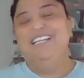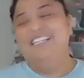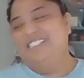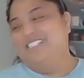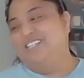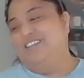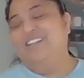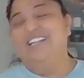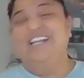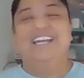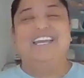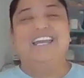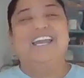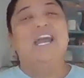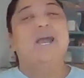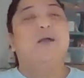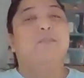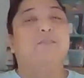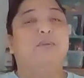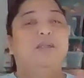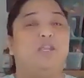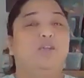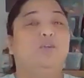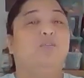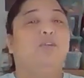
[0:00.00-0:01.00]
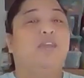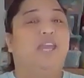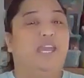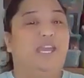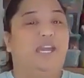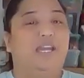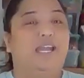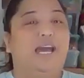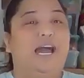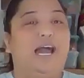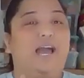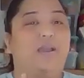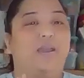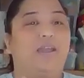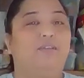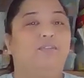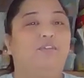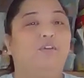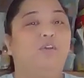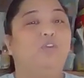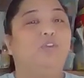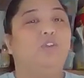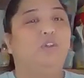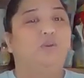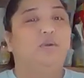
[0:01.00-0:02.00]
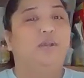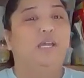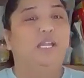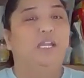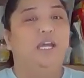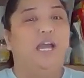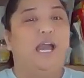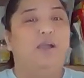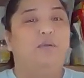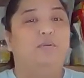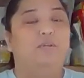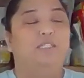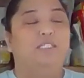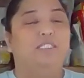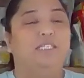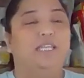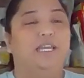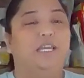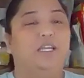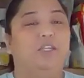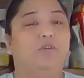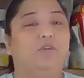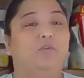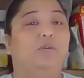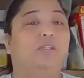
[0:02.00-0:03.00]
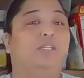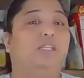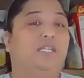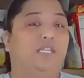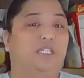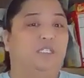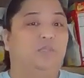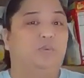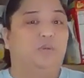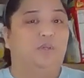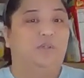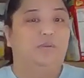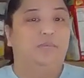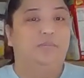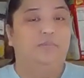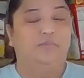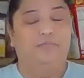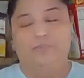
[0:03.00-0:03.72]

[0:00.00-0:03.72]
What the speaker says: So like, but you can. If you do it, I would say do a teaspoon.